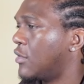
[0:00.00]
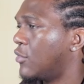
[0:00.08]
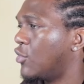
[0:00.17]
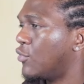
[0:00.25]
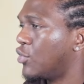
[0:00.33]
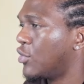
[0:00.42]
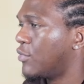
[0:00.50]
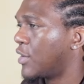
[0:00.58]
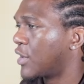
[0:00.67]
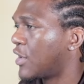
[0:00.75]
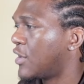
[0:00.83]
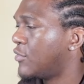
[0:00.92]
opened up
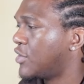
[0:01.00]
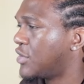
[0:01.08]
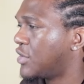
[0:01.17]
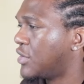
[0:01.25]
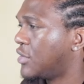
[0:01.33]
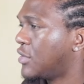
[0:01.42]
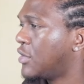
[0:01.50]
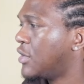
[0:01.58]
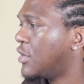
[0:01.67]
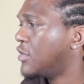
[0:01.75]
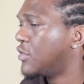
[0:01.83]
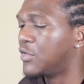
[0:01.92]
my Kali machine.
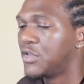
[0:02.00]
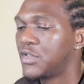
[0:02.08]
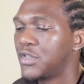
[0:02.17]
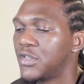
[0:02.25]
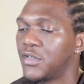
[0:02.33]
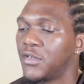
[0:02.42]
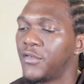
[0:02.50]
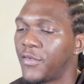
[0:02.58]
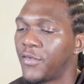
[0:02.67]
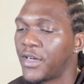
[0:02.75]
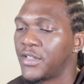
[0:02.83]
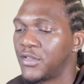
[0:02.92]
So this is the
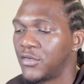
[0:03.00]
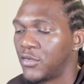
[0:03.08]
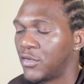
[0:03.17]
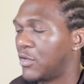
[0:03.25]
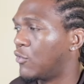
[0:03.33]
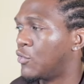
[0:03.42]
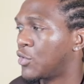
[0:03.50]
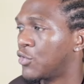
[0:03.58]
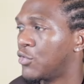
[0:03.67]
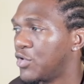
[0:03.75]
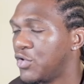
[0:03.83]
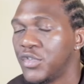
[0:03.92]
device we're
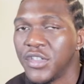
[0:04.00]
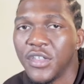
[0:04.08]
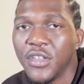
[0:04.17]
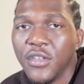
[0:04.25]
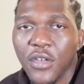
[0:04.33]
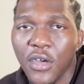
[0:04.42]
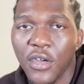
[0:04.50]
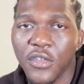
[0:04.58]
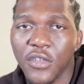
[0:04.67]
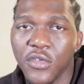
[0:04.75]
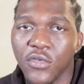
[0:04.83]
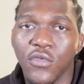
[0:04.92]
going to be using
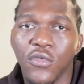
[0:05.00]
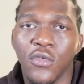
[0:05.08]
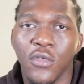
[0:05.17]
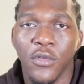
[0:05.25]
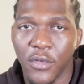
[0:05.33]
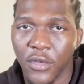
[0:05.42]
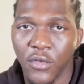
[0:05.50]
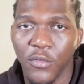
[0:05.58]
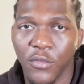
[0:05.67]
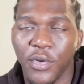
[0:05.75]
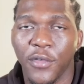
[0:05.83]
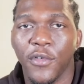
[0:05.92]
to
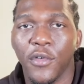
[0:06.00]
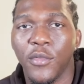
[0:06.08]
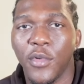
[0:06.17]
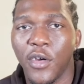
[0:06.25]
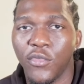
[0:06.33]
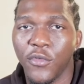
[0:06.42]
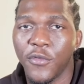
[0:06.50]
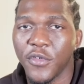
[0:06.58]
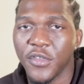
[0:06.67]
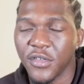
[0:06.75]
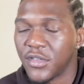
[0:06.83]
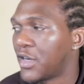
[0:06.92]
perform our brute
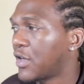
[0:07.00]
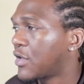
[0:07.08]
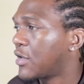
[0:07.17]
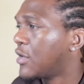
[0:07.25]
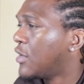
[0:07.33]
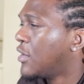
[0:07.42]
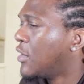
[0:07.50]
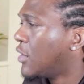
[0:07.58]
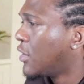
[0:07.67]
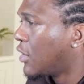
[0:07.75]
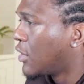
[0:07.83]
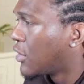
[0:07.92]
force attack.
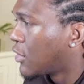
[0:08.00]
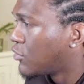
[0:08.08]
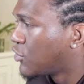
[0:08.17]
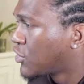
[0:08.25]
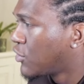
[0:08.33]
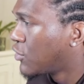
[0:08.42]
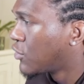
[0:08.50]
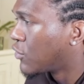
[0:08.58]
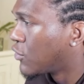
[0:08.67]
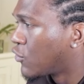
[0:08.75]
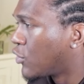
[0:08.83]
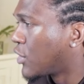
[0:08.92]
I'm just going to
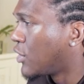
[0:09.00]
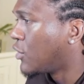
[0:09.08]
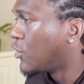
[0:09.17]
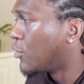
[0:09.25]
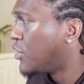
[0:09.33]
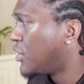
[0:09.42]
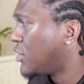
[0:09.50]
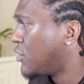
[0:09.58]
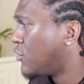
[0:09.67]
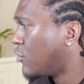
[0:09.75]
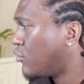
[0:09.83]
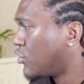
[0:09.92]
quickly update
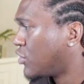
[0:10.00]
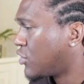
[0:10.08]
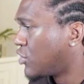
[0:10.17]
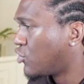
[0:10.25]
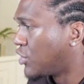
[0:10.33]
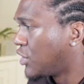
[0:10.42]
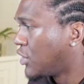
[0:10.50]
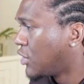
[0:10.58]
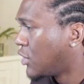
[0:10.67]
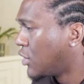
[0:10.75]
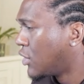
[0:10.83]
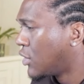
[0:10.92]
the repository
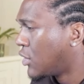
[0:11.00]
